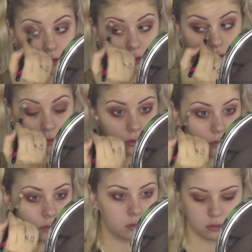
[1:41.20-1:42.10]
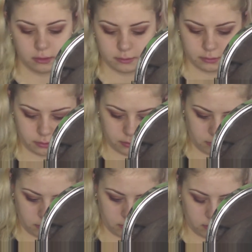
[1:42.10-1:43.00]
through my
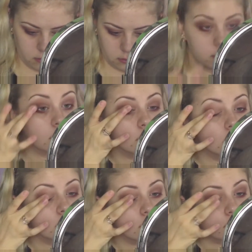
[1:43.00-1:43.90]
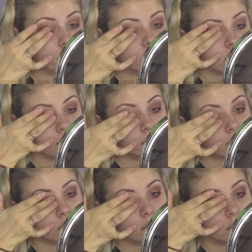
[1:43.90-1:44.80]
um, lower
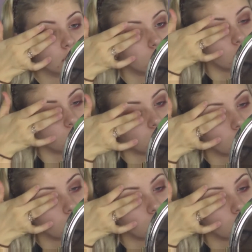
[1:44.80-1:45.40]
lash line to define that a